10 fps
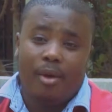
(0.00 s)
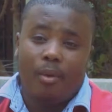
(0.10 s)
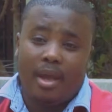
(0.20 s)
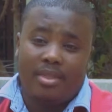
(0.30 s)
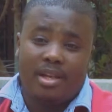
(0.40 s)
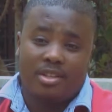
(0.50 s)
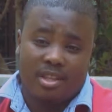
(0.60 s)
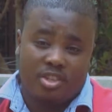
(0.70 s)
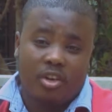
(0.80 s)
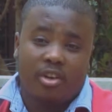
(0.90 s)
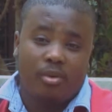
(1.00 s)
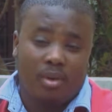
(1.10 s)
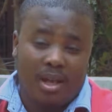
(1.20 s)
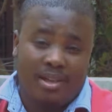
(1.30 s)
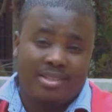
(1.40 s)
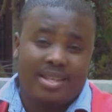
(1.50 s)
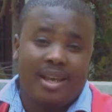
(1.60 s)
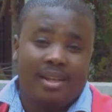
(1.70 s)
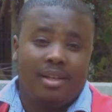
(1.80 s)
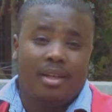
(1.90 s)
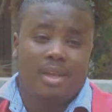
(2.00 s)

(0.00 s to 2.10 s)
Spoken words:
a way that the children will understand.